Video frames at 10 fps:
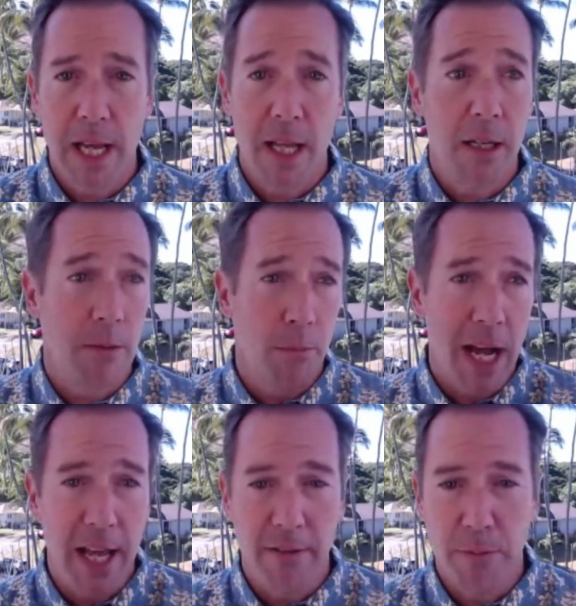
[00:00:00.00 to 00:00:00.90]
And
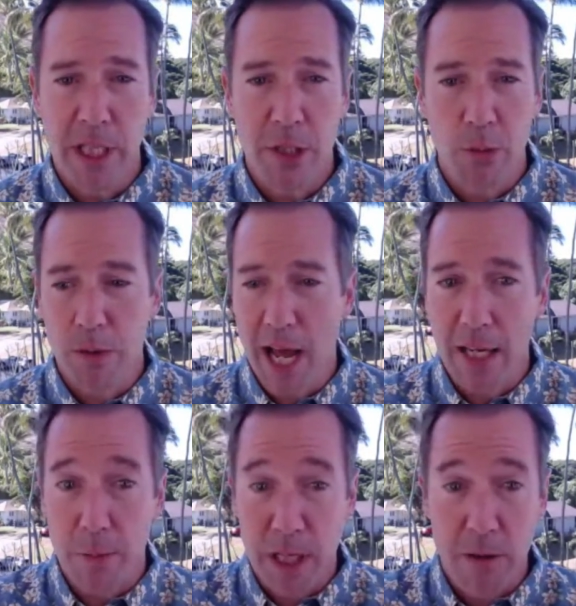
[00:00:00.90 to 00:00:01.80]
my Eva Beach one
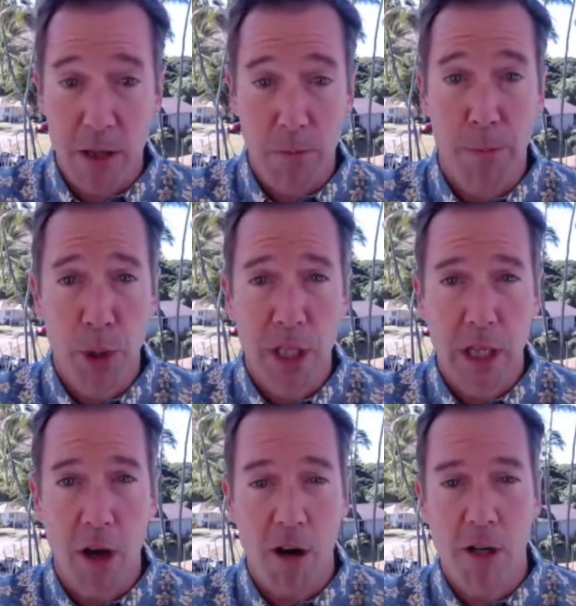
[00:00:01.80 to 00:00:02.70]
had to be pretty
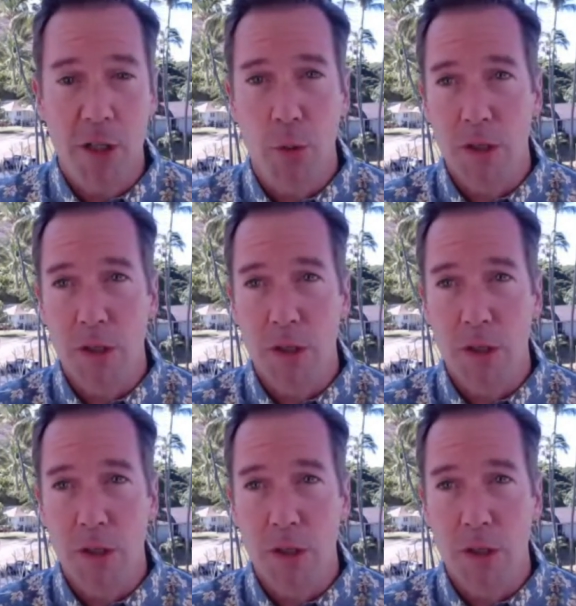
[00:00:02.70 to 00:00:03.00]
large,